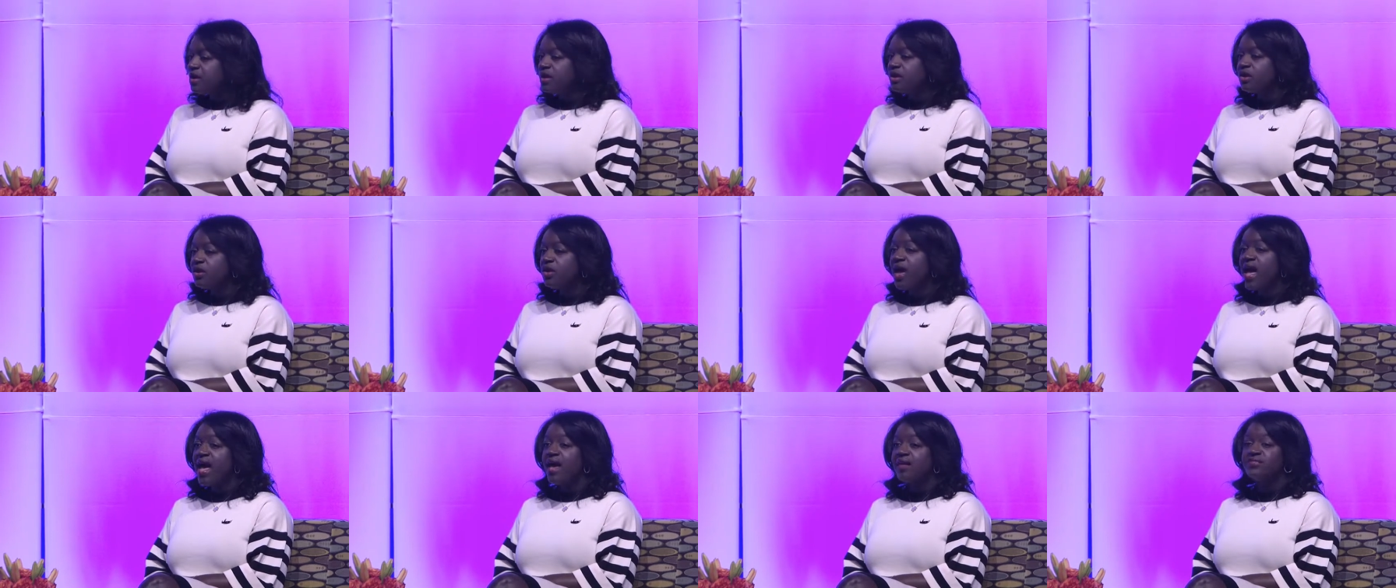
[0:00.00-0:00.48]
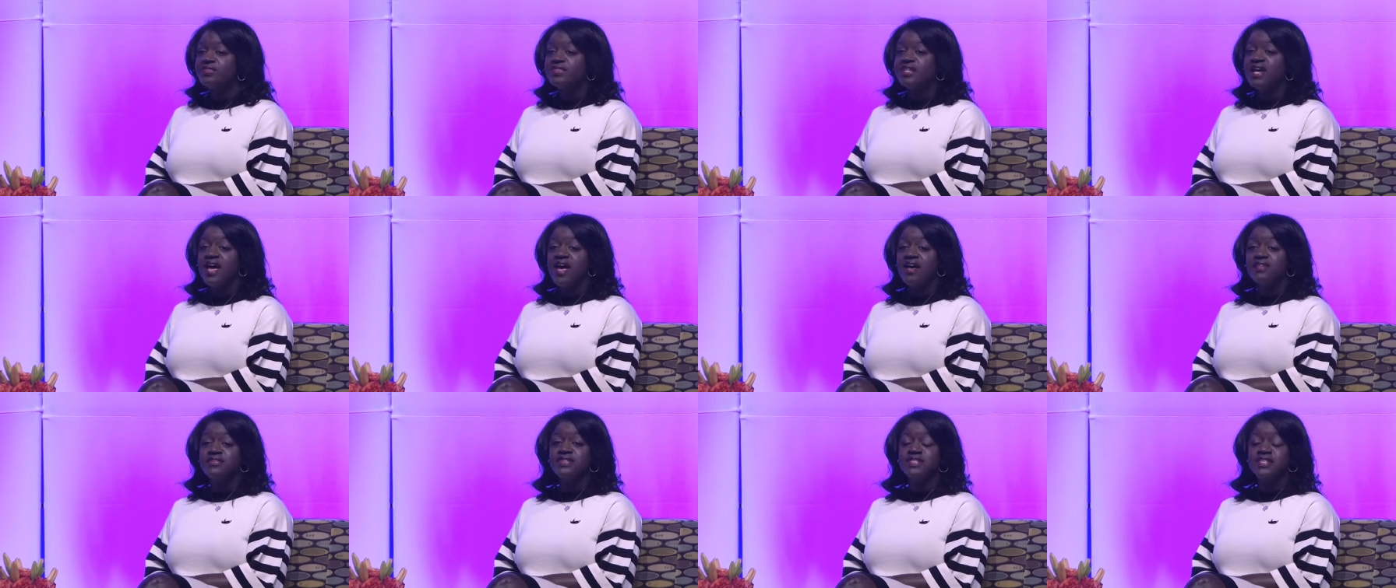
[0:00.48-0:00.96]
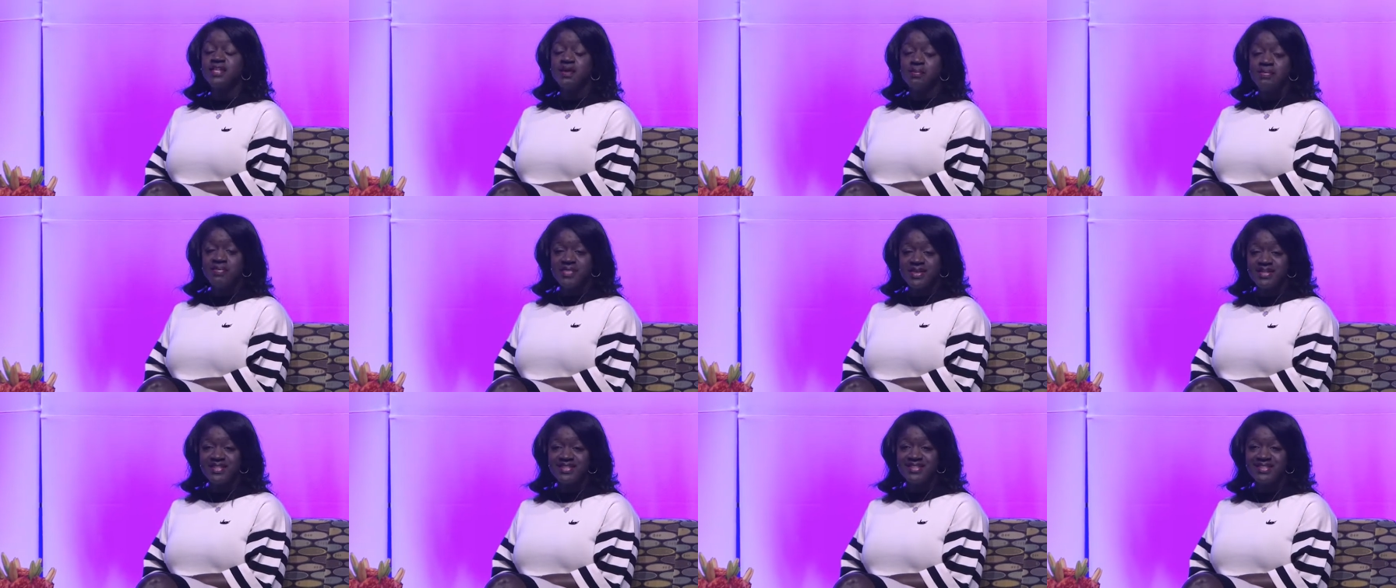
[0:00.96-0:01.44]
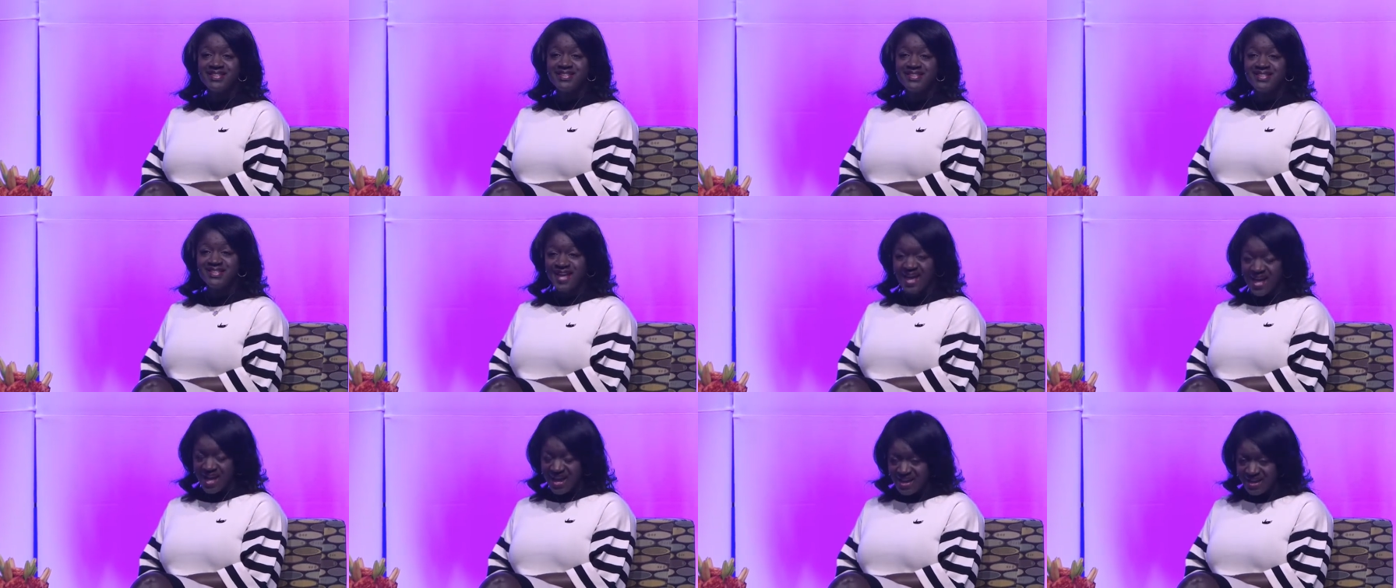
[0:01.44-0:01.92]
You have to have something to
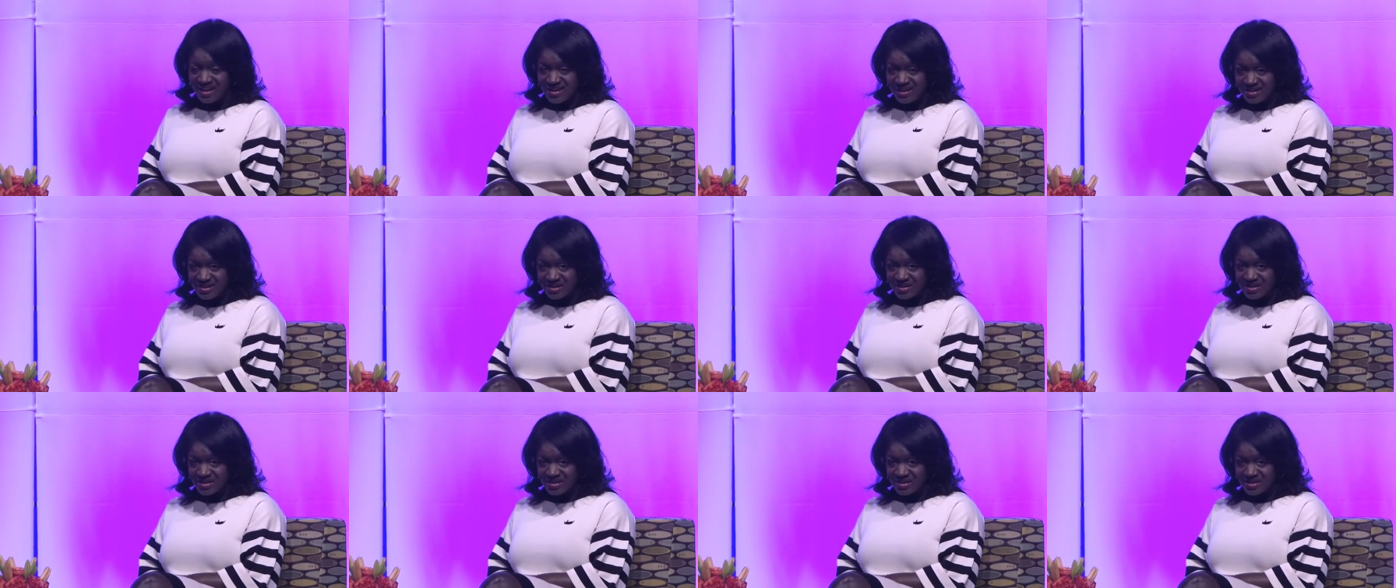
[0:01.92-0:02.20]
say.